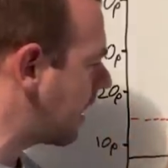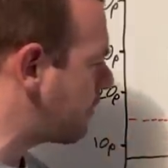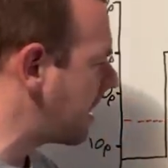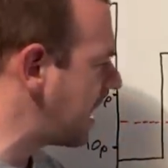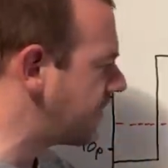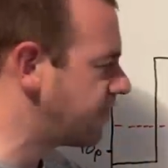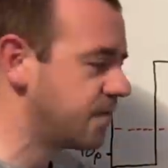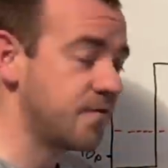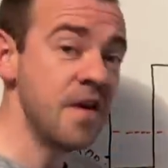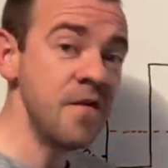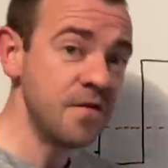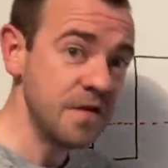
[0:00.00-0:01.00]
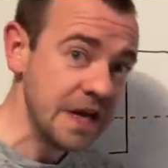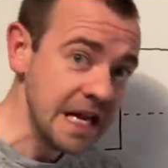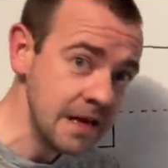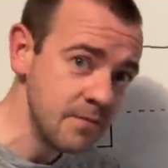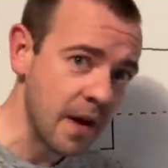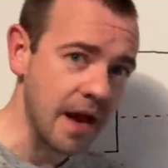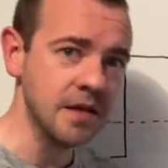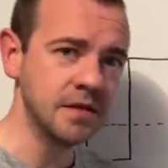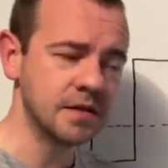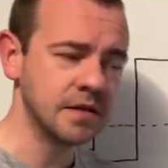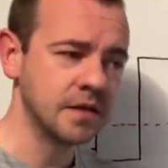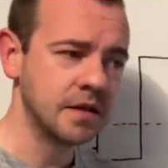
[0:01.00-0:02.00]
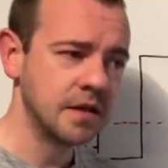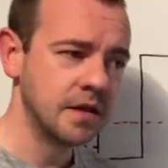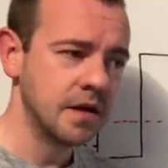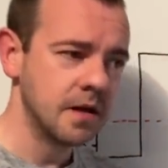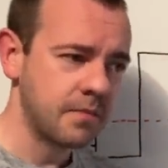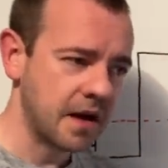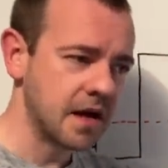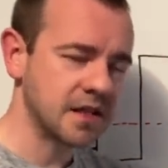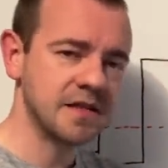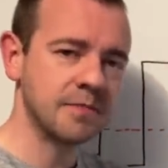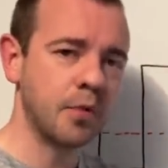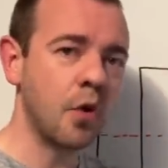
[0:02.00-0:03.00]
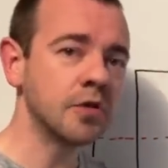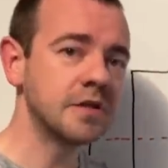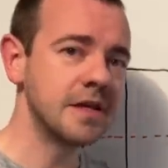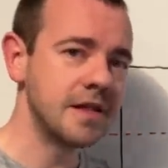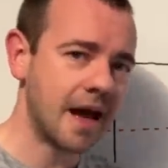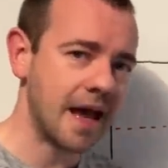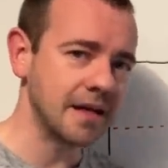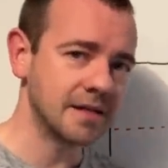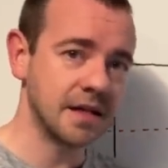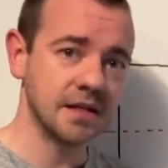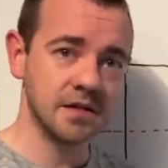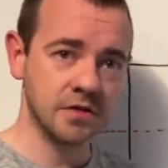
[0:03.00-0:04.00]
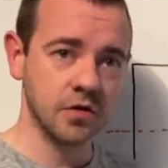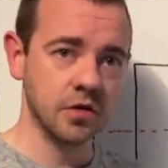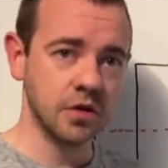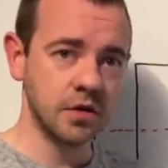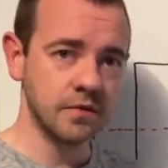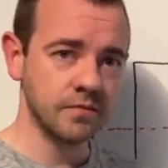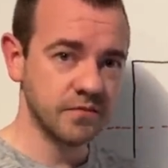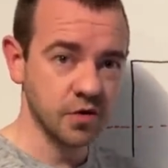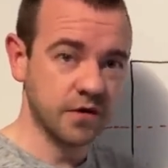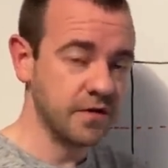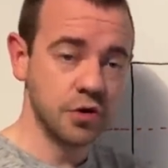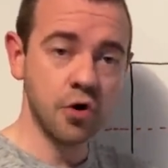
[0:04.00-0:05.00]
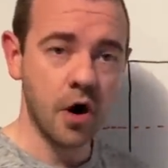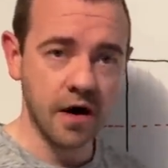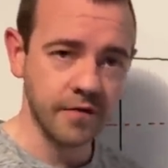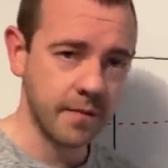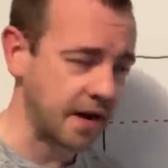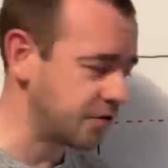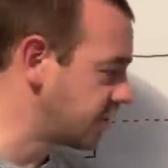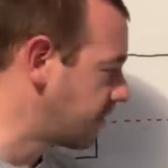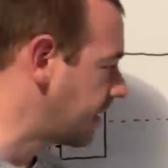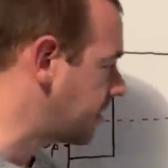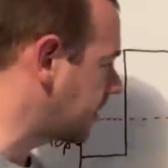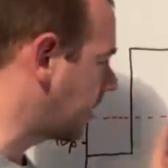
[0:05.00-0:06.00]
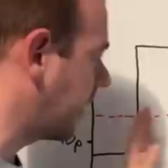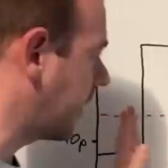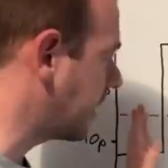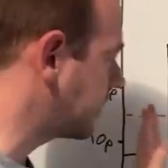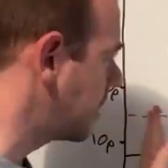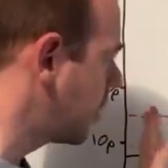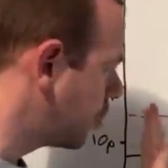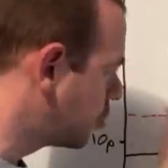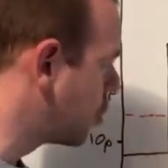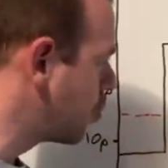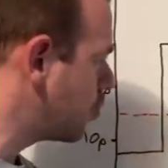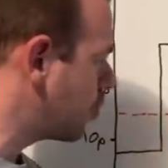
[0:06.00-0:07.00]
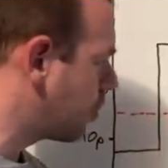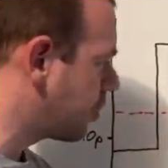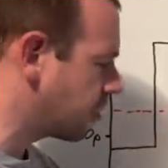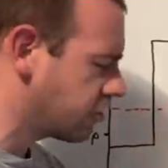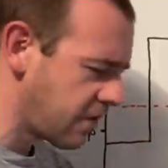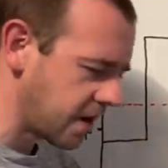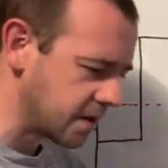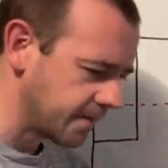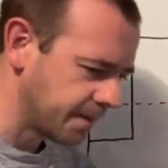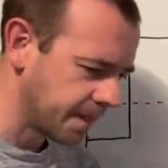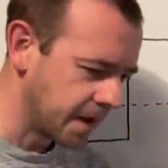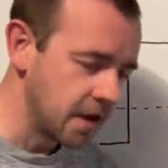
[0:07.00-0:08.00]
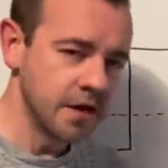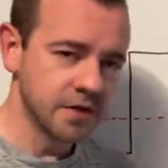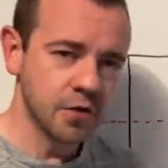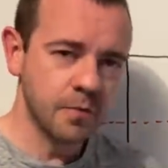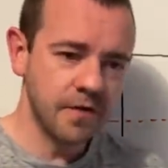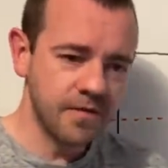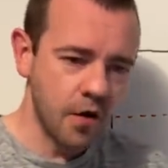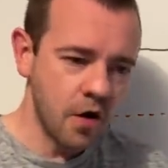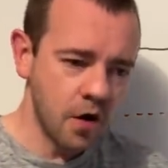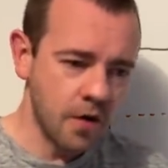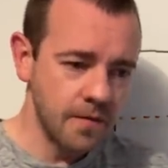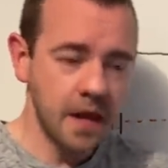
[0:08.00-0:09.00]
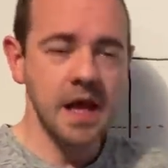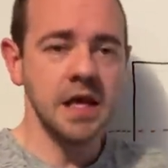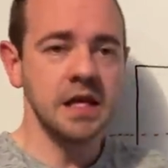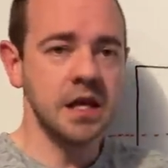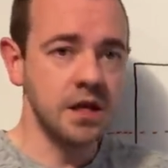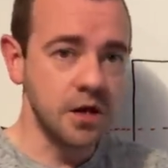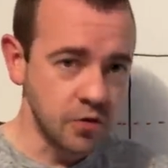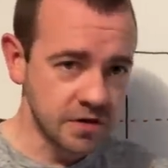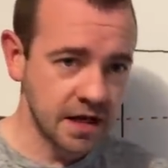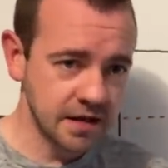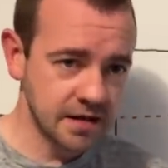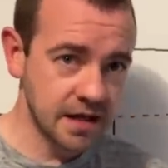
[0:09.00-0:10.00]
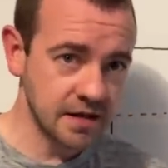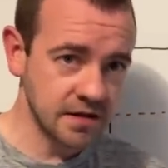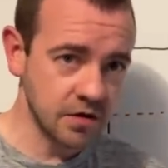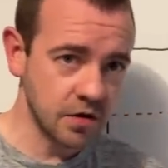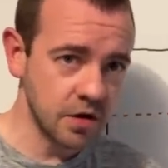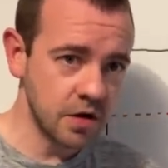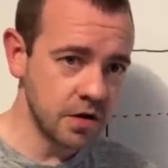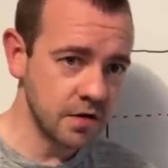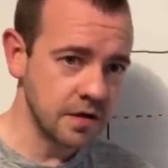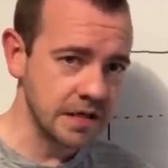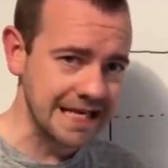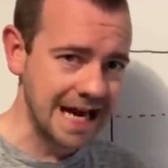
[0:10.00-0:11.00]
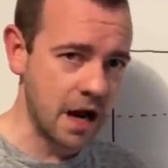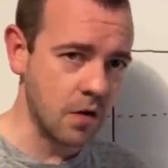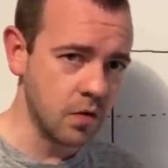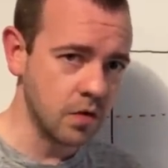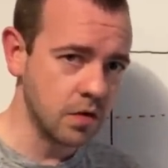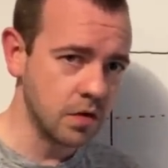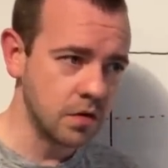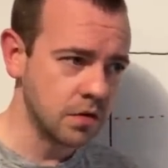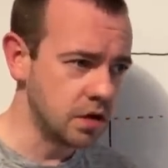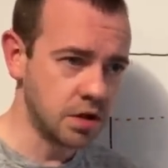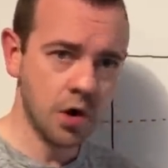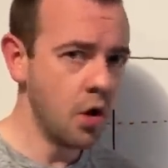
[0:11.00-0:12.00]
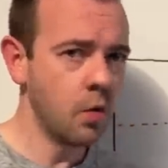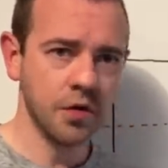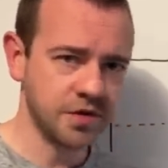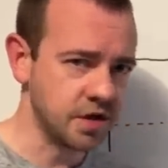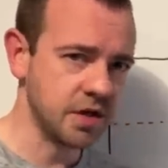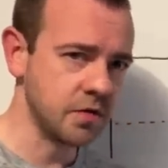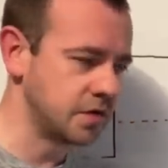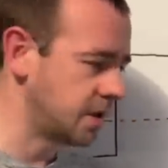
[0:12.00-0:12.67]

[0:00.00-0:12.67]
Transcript: get paid 15 pence by exporting that excess solar, so if you don't have a battery or anything like that, to the grid. So before, you used excess solar. Now you don't want to use